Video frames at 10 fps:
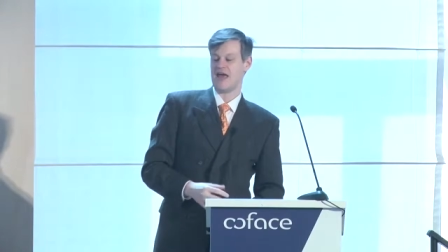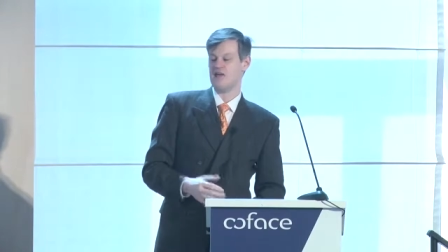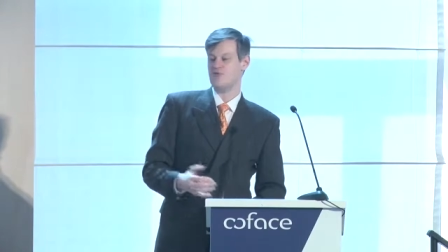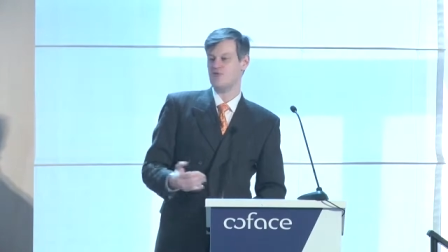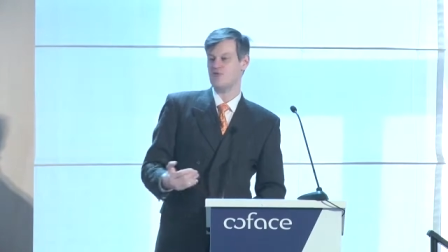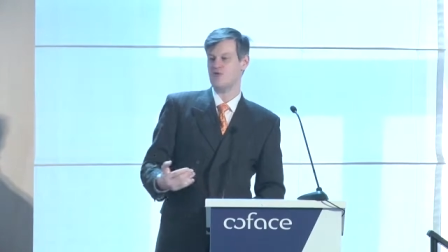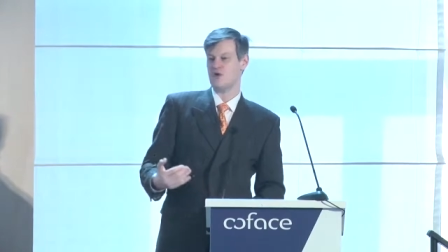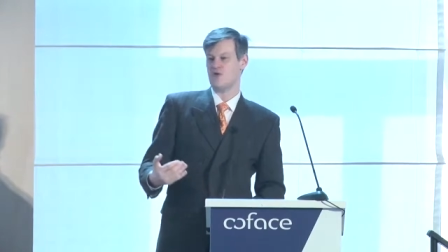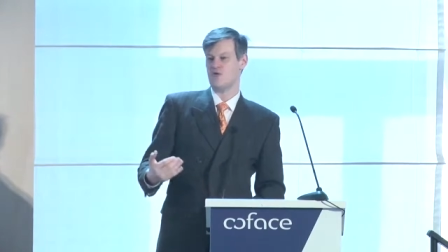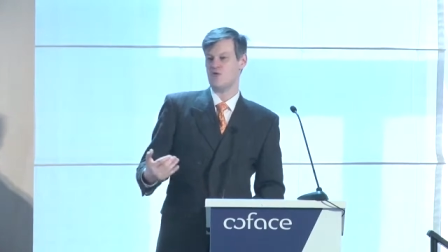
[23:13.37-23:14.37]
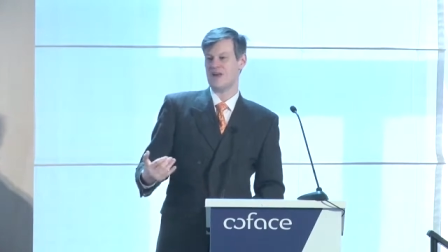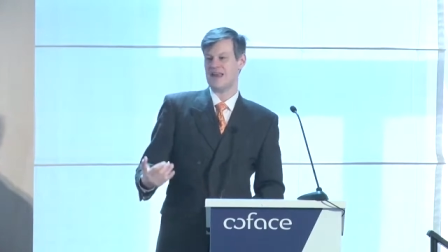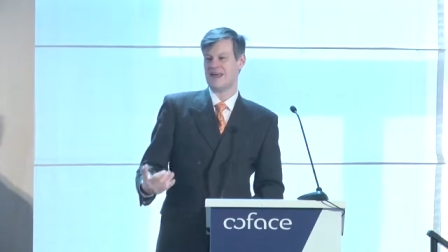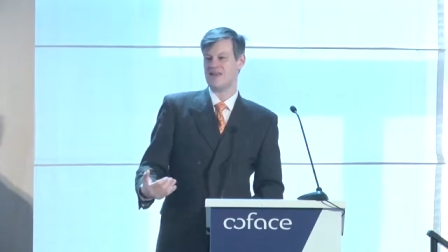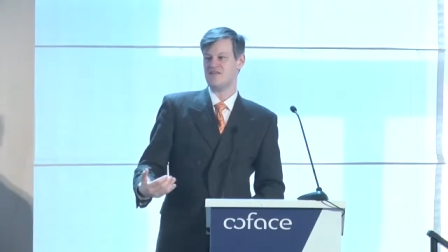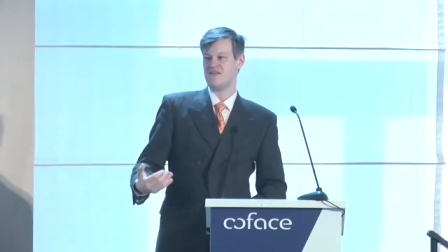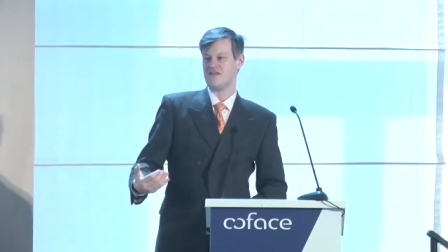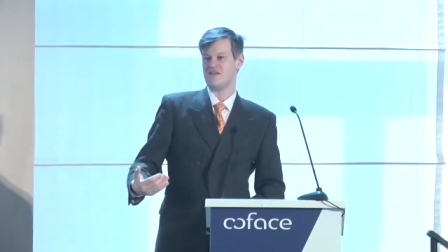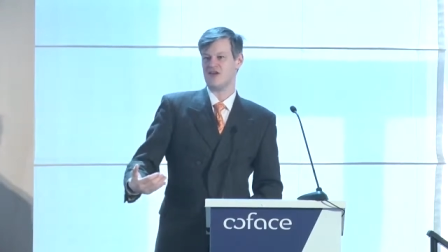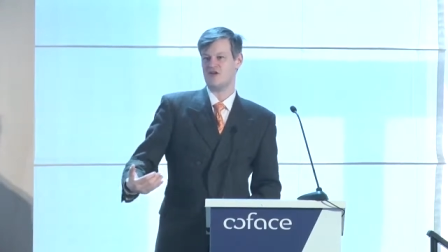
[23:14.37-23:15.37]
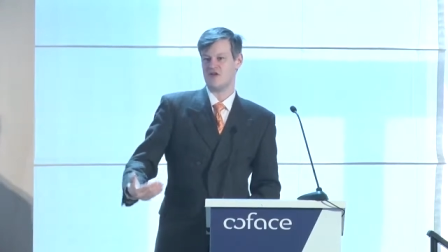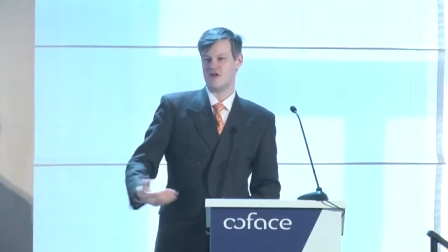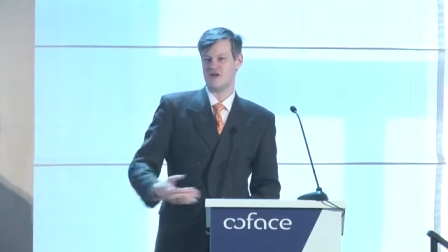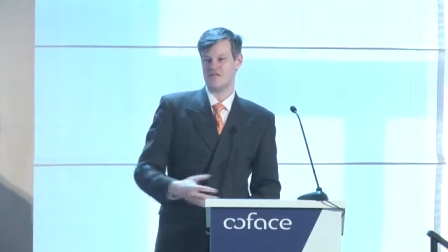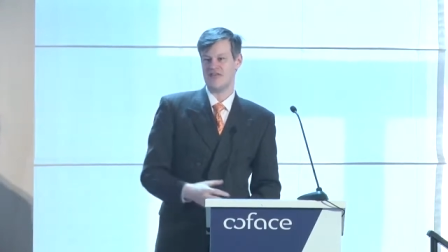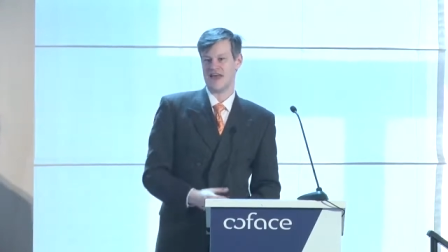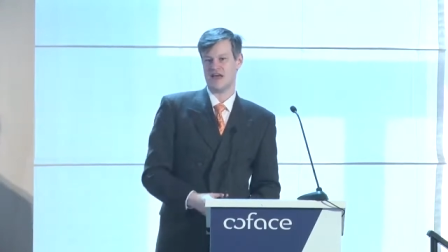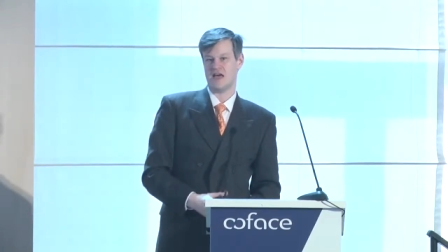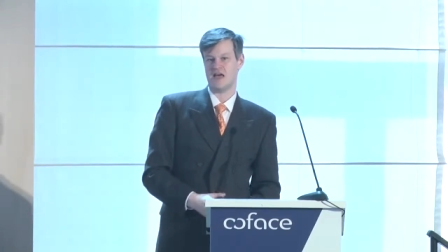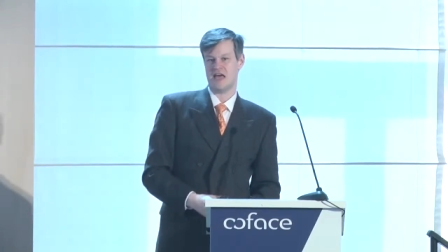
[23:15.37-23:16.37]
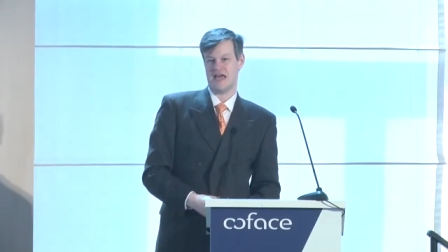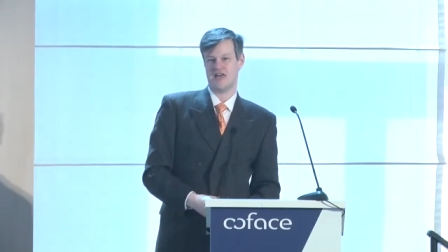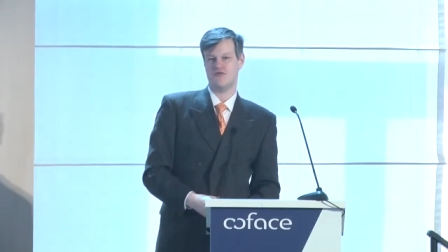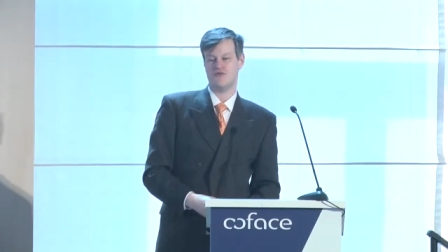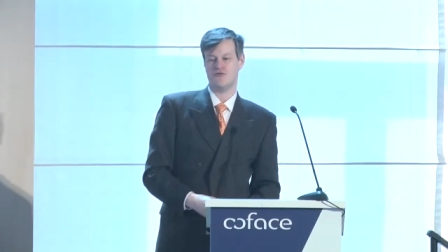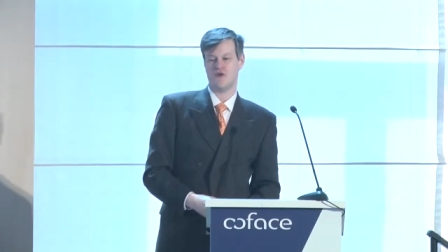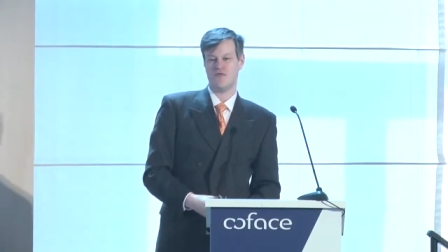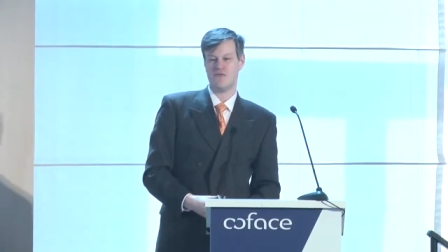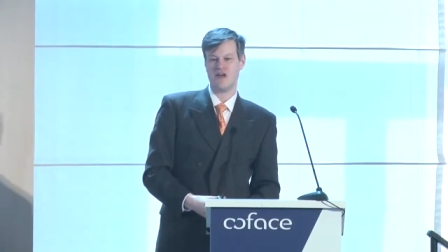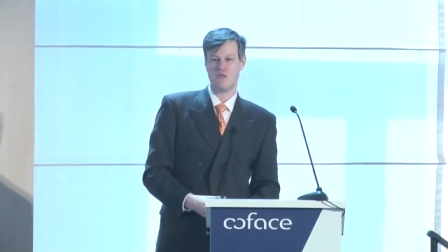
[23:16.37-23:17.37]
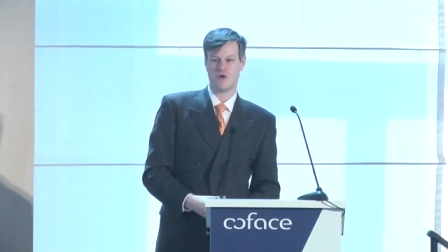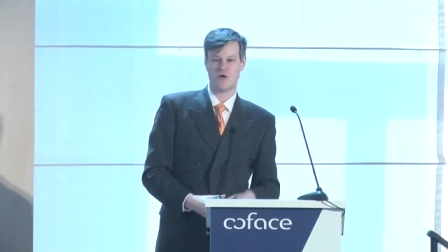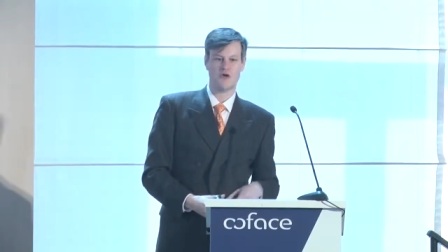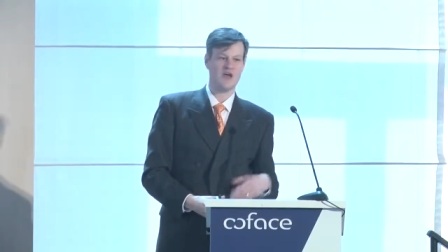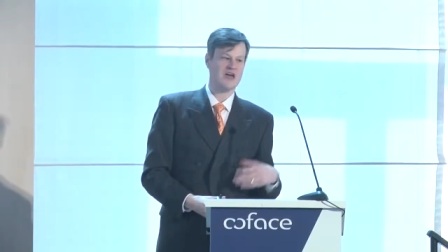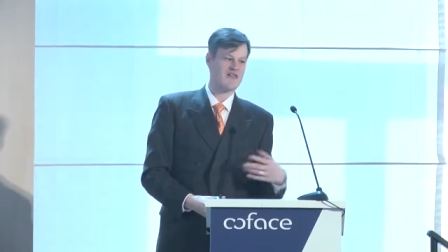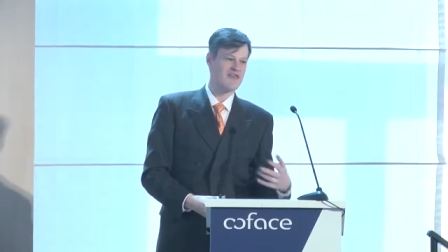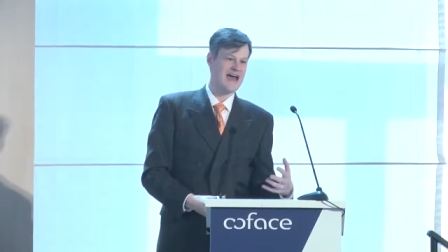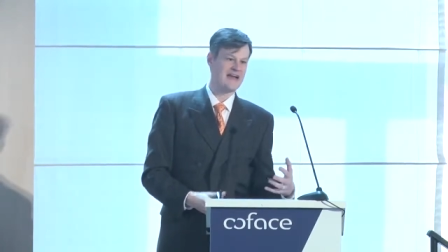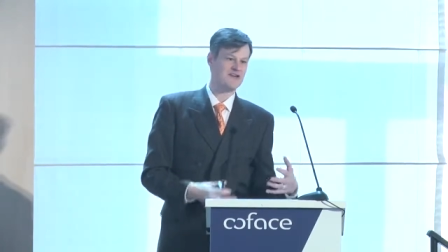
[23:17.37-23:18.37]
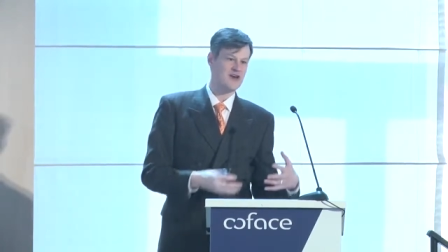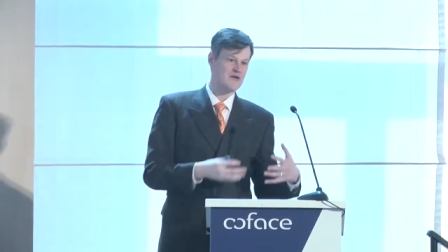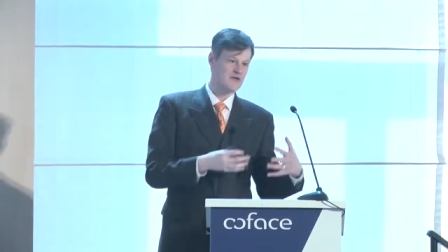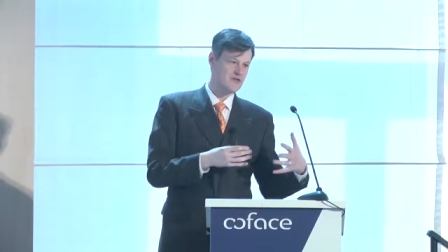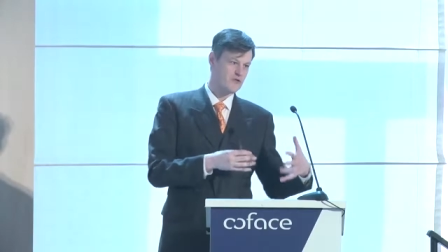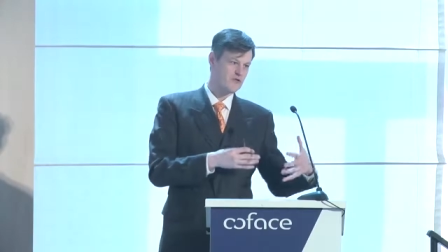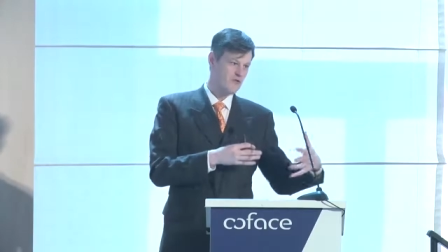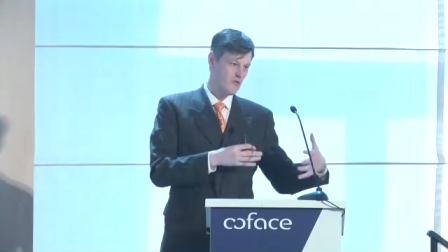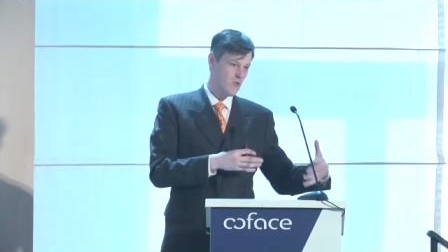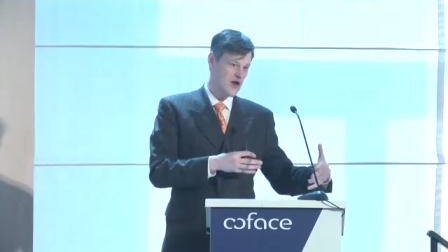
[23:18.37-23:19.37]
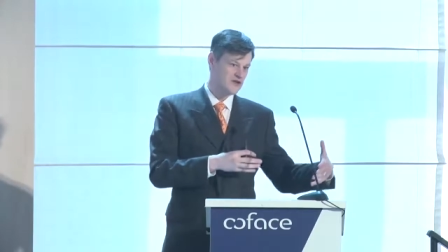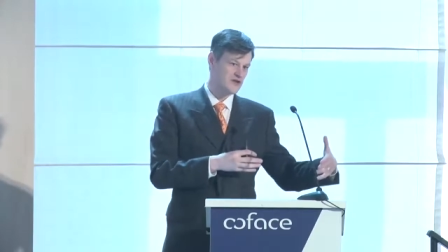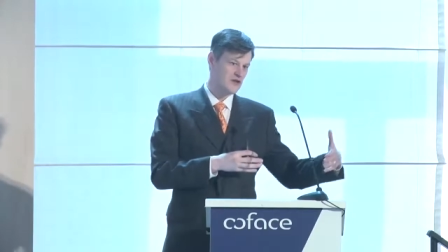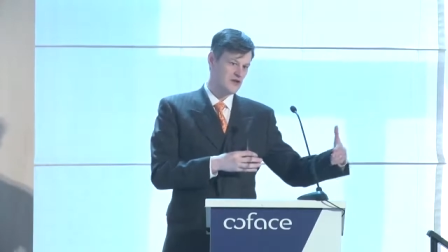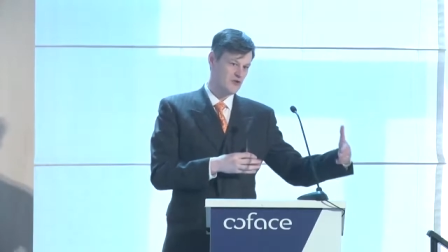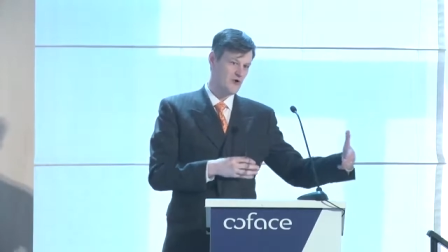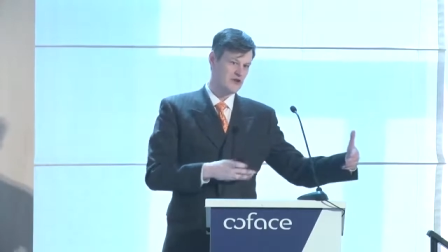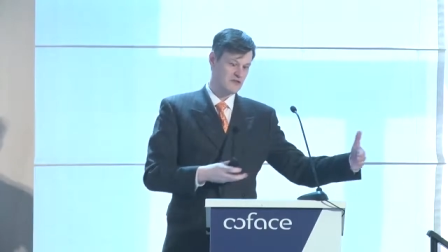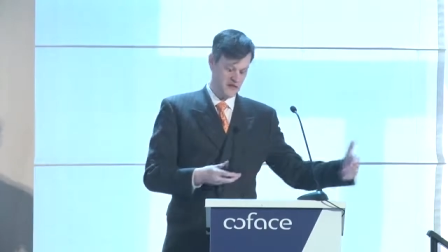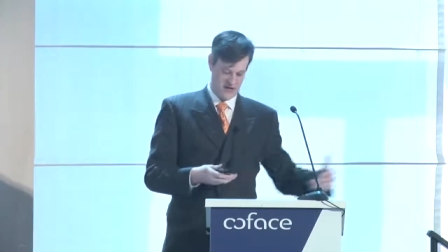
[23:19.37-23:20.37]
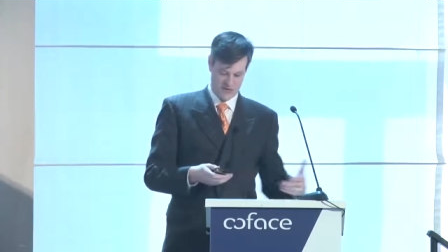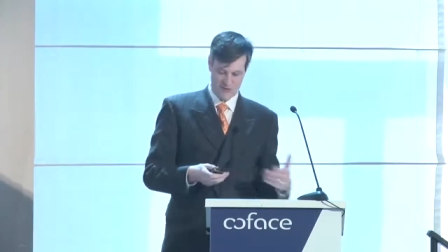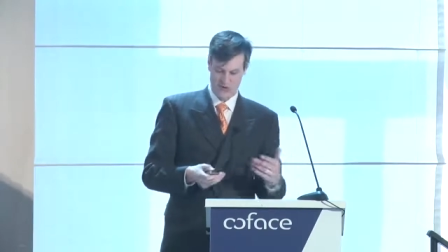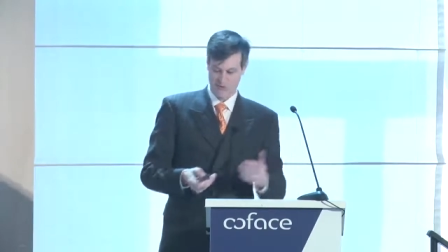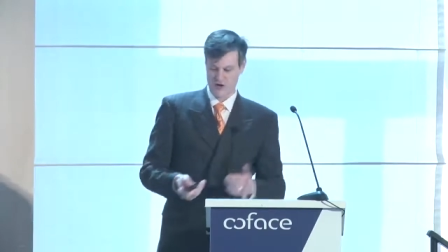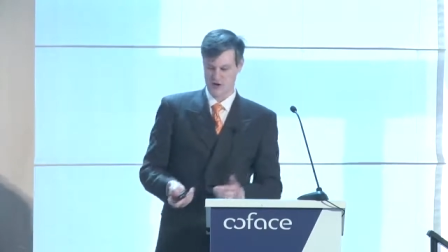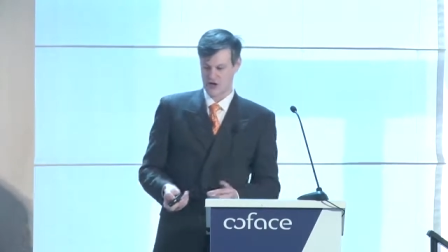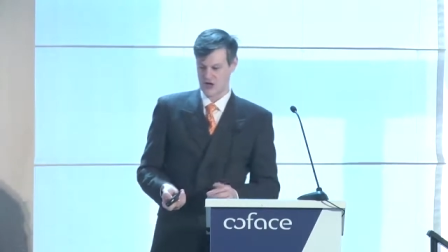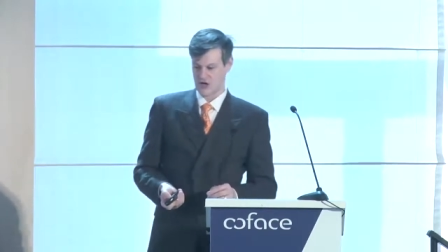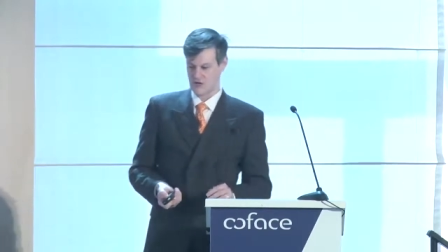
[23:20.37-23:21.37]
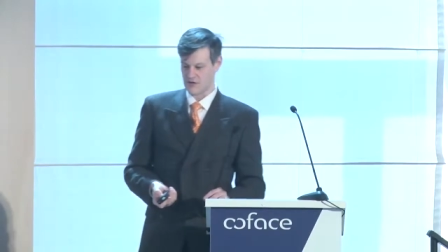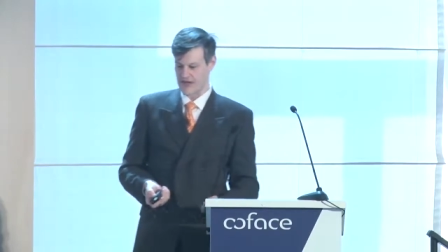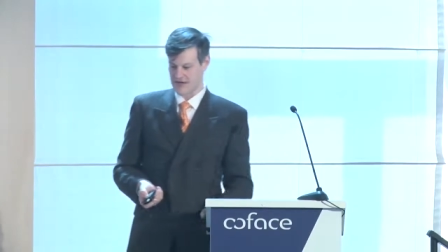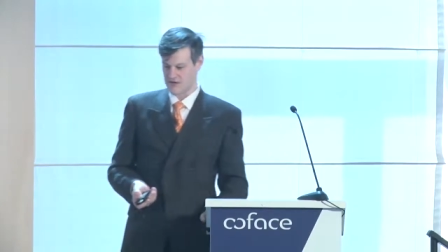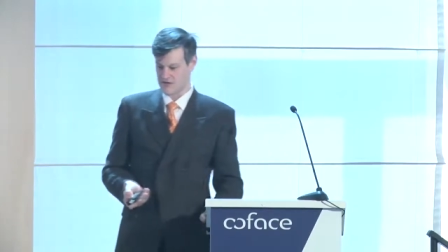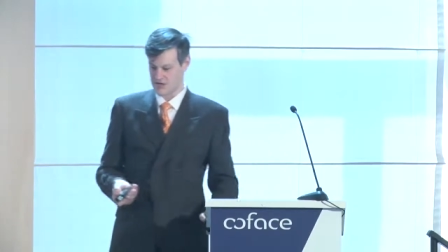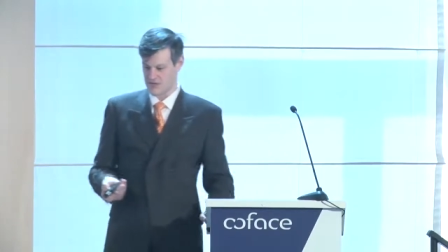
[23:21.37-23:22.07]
and to relate this alternative data into a framework that suits what you want to study, what you want to look at.